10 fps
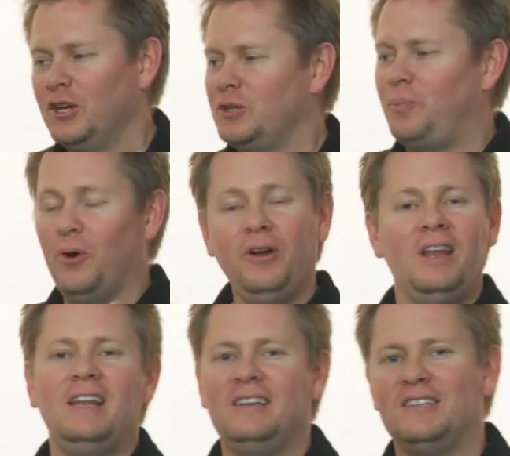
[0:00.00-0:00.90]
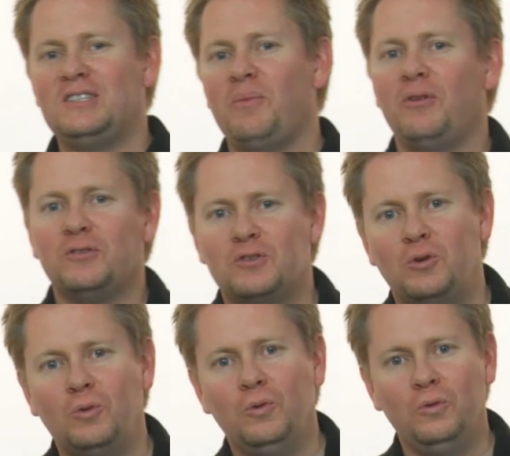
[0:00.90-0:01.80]
to put it into some of those
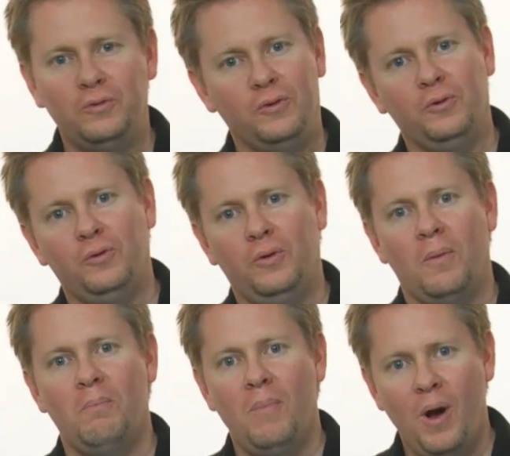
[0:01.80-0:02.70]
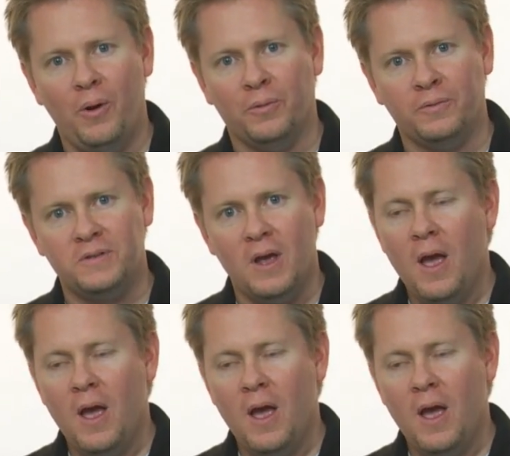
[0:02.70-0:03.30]
cool new modes.